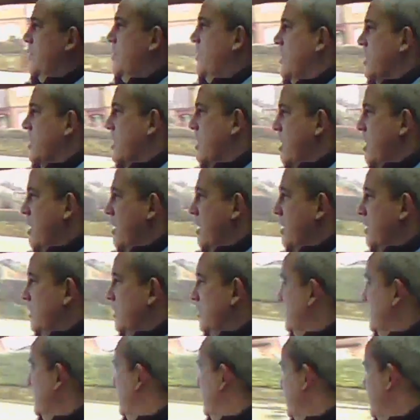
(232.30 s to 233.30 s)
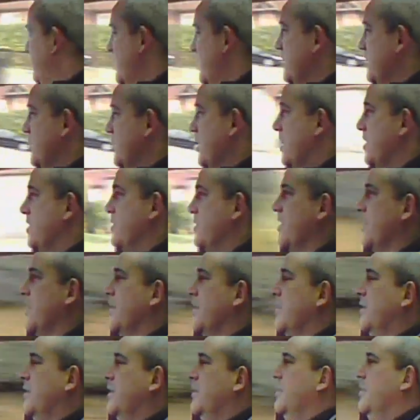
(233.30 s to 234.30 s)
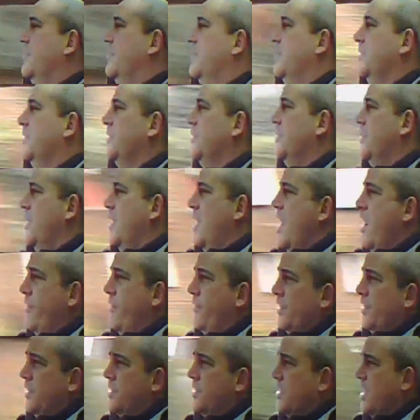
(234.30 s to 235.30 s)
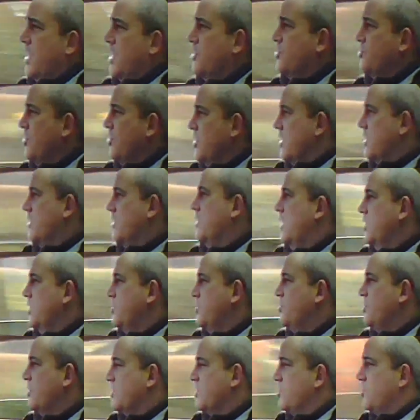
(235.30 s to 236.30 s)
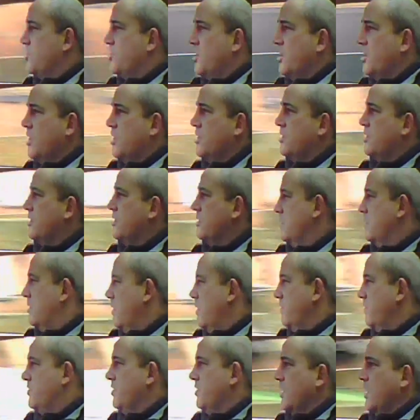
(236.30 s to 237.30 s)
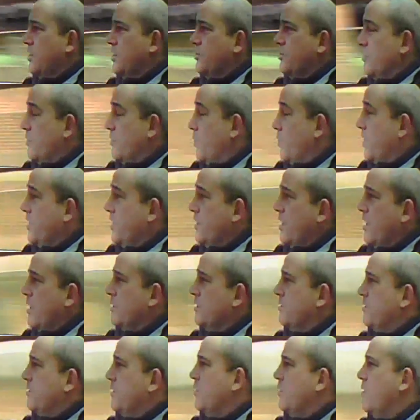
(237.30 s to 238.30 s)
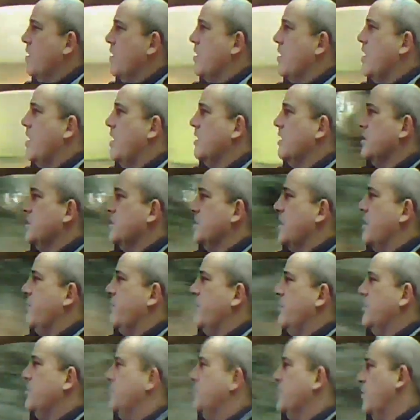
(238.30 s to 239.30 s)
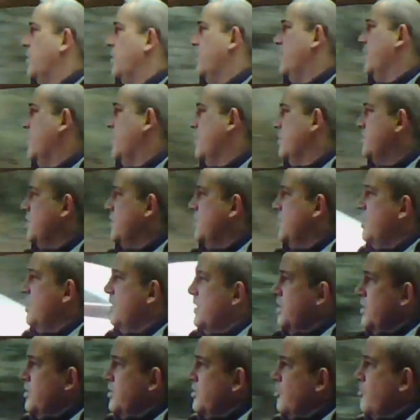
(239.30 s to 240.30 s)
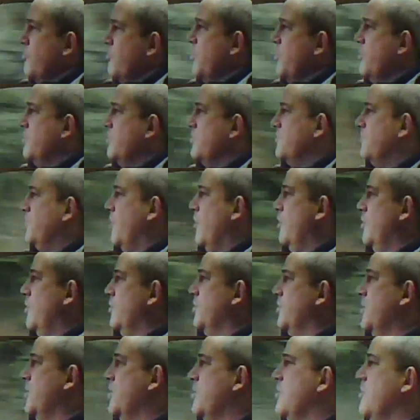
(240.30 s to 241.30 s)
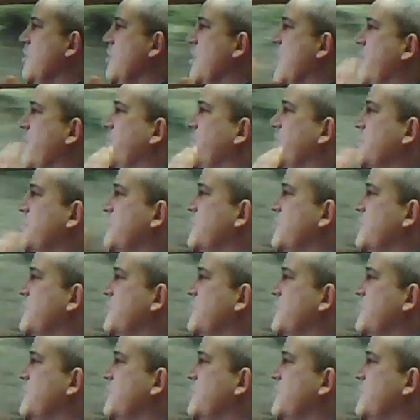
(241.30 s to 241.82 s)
What a car, fantastic. Everything's electric seats, obviously electric windows. I mean, what car doesn't have electric windows? The mirrors fold in, you have the